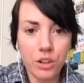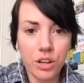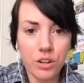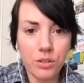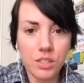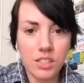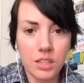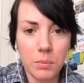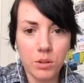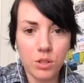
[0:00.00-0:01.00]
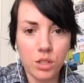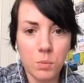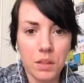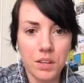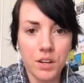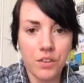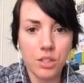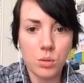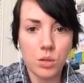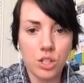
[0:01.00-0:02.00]
Larry uses in the book to explain the difference
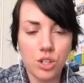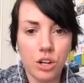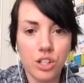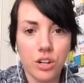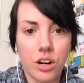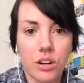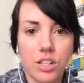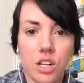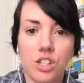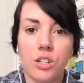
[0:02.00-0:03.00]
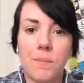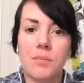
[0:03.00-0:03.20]
between structure and architecture.